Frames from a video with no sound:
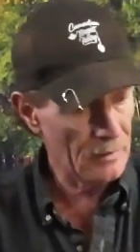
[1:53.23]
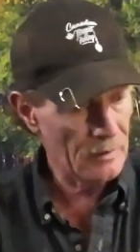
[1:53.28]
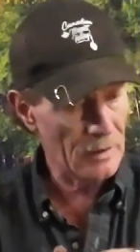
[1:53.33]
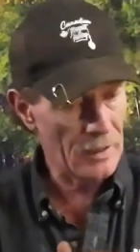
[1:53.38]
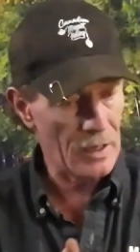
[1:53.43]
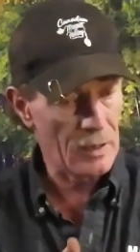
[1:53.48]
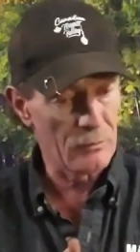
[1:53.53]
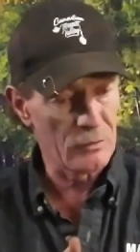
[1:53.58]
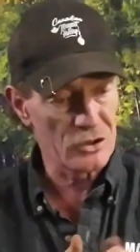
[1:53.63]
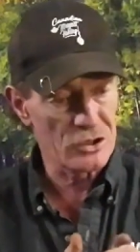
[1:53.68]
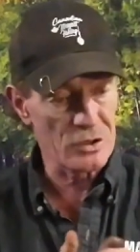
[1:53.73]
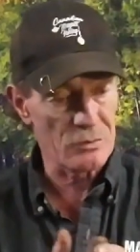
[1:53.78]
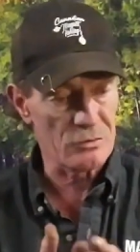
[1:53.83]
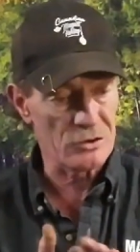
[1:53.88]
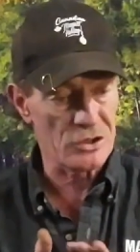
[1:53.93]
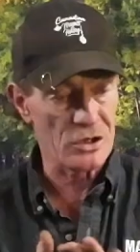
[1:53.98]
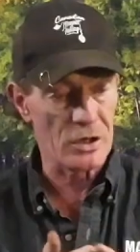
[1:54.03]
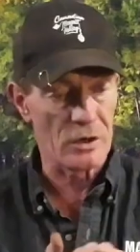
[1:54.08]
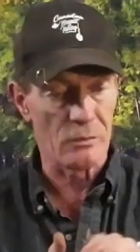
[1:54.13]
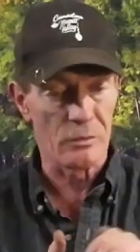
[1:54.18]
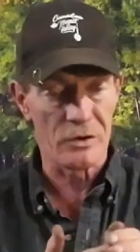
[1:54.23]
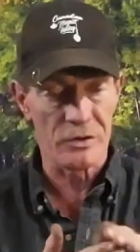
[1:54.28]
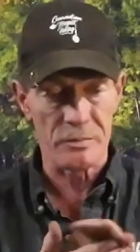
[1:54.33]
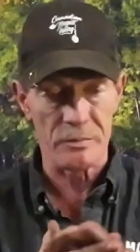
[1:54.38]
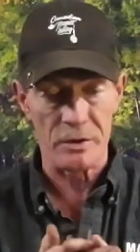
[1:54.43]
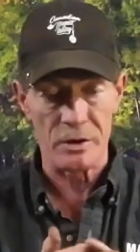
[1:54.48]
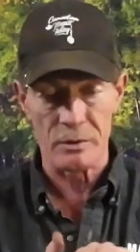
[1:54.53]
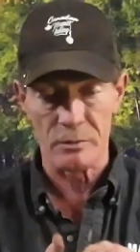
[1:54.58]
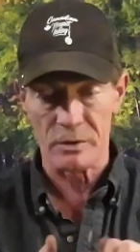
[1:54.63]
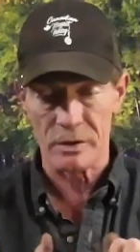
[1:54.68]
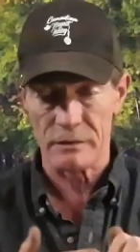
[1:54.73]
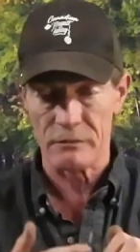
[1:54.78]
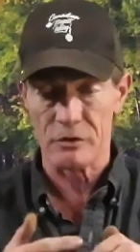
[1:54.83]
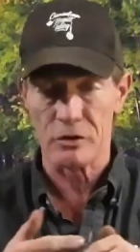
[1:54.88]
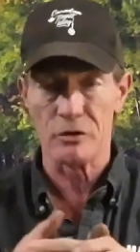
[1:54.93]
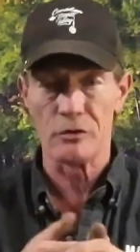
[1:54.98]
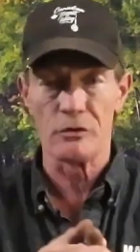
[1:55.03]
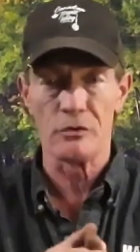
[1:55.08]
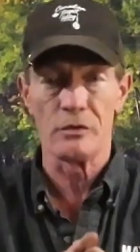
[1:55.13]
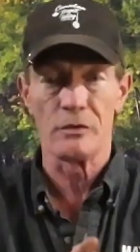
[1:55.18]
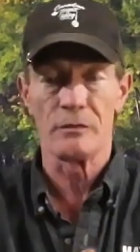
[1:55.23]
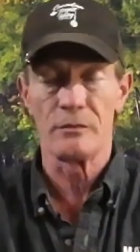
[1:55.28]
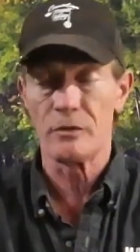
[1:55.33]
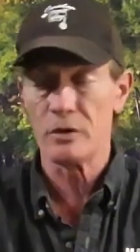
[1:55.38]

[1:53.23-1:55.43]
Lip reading: I wish she was here with me or whatever to do the